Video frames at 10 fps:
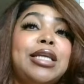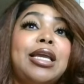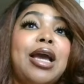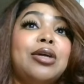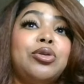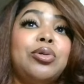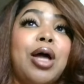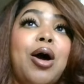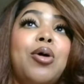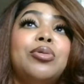y'all too
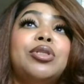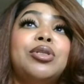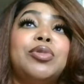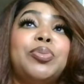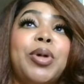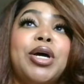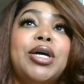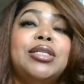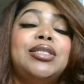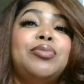long to
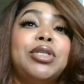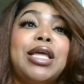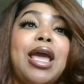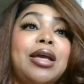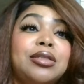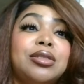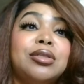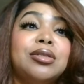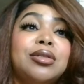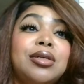respond with the answer.
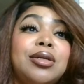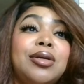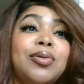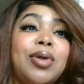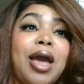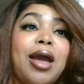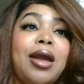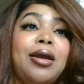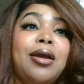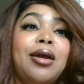
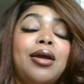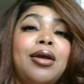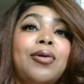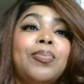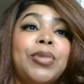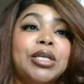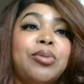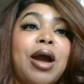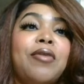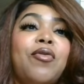Okay? That's
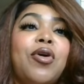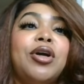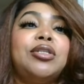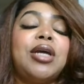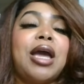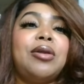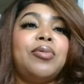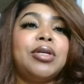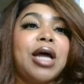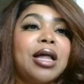right,
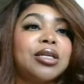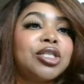$481.